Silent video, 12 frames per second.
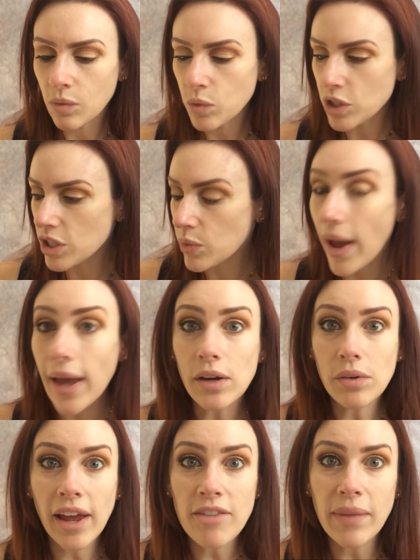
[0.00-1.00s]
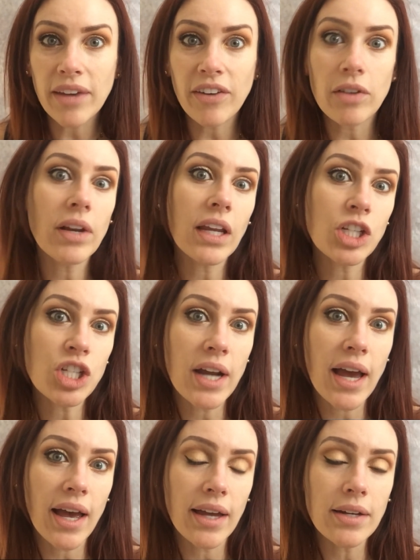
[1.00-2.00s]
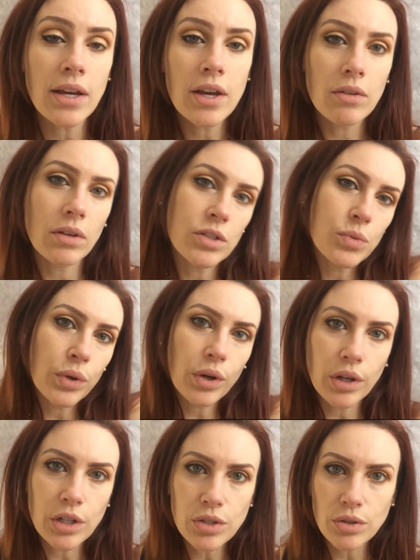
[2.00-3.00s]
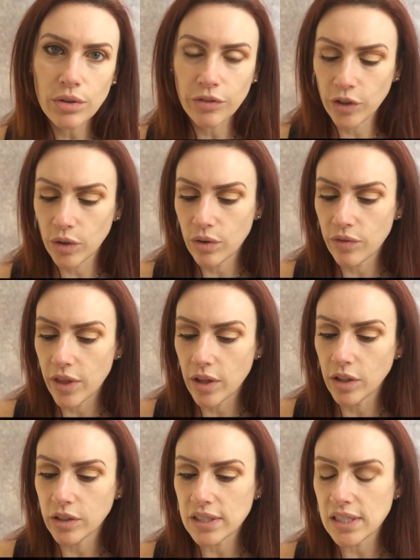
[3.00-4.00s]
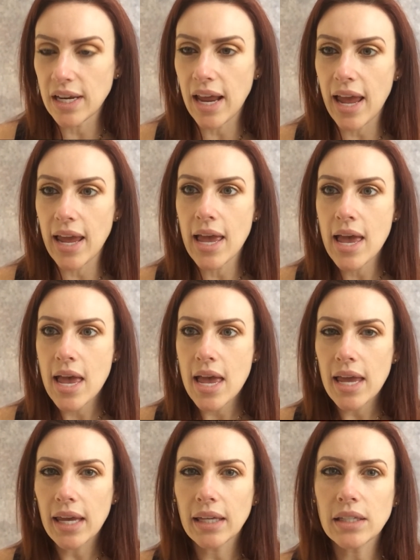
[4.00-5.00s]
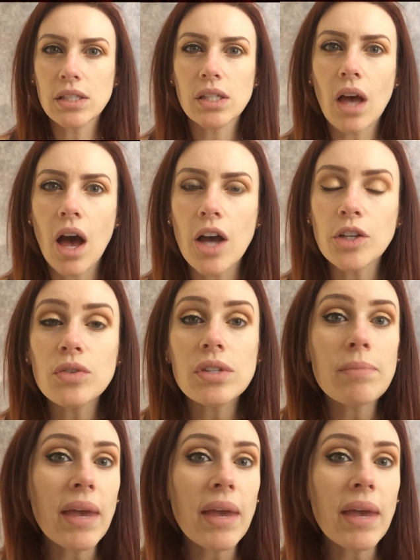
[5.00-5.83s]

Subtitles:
which is why I don't have my foundation on, because we're going to do a few of the looks today, is use a